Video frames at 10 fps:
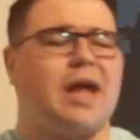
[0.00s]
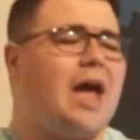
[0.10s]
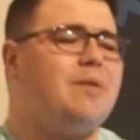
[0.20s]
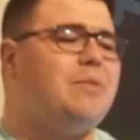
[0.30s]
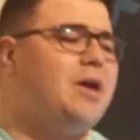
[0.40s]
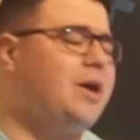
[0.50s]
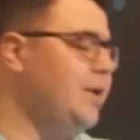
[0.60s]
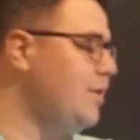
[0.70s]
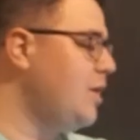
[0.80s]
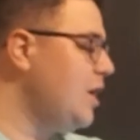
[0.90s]
I
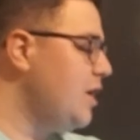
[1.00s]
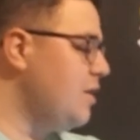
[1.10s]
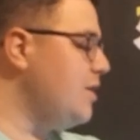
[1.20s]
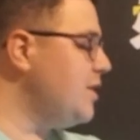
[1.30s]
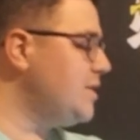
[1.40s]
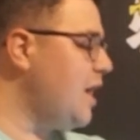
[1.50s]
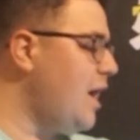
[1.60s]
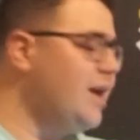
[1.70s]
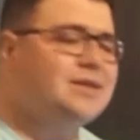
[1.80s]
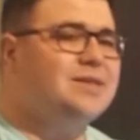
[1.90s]
mean, these
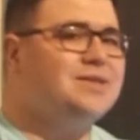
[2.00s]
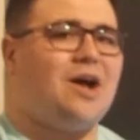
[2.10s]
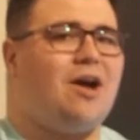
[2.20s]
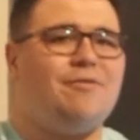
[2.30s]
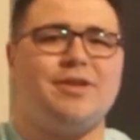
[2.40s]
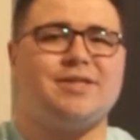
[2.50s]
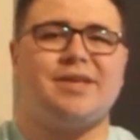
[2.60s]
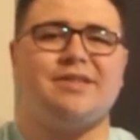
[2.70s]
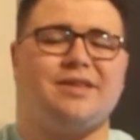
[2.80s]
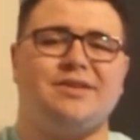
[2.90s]
guys, these
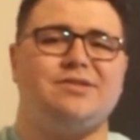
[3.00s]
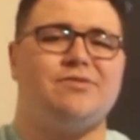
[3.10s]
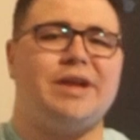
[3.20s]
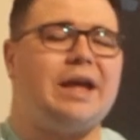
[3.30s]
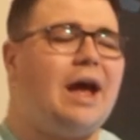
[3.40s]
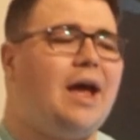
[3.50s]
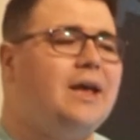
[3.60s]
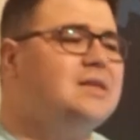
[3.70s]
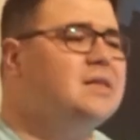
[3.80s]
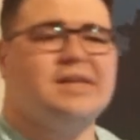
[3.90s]
3 guys,